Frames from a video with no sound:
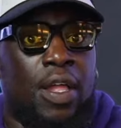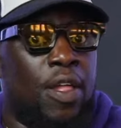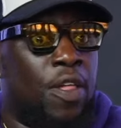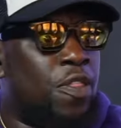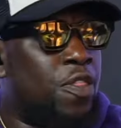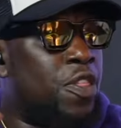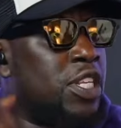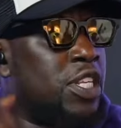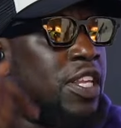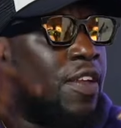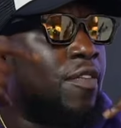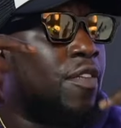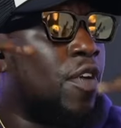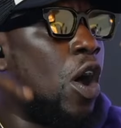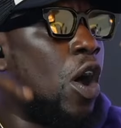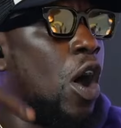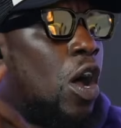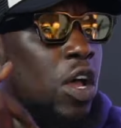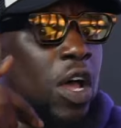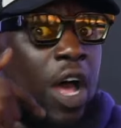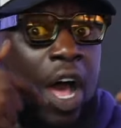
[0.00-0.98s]
Things have
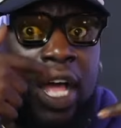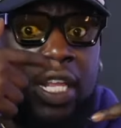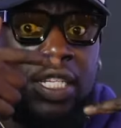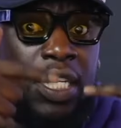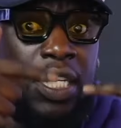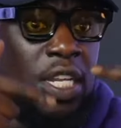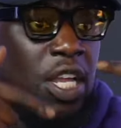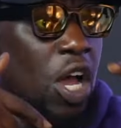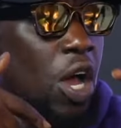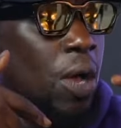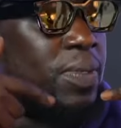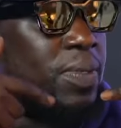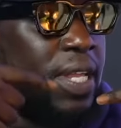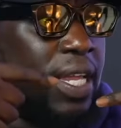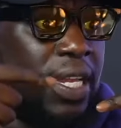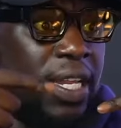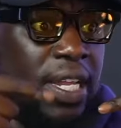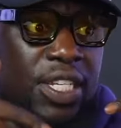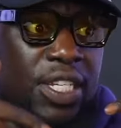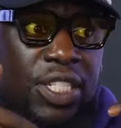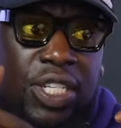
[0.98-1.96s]
constantly
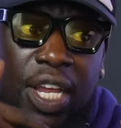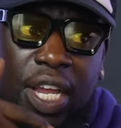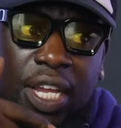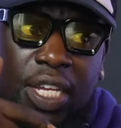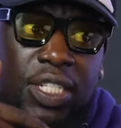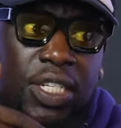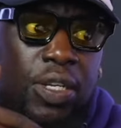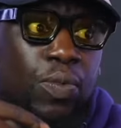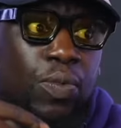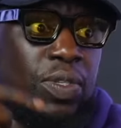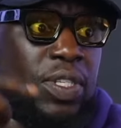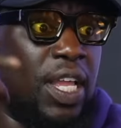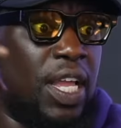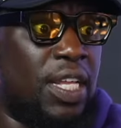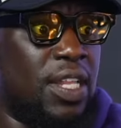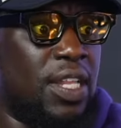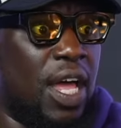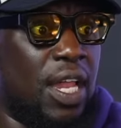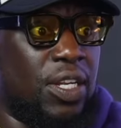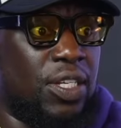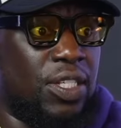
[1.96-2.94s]
updating and changing with
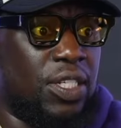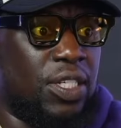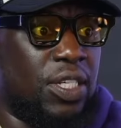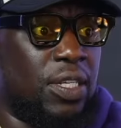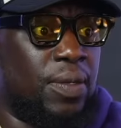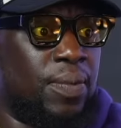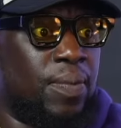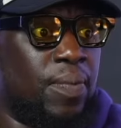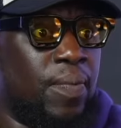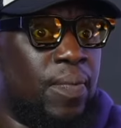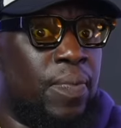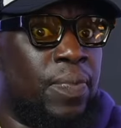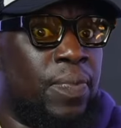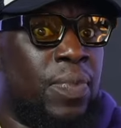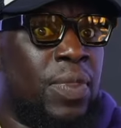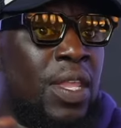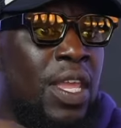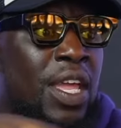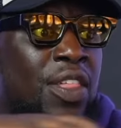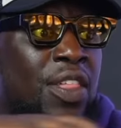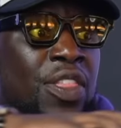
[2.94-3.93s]
technology.
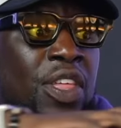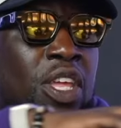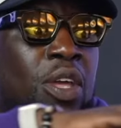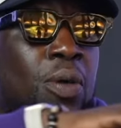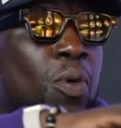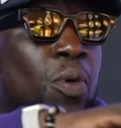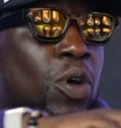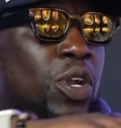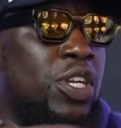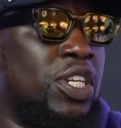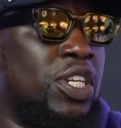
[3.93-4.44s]
Think about it.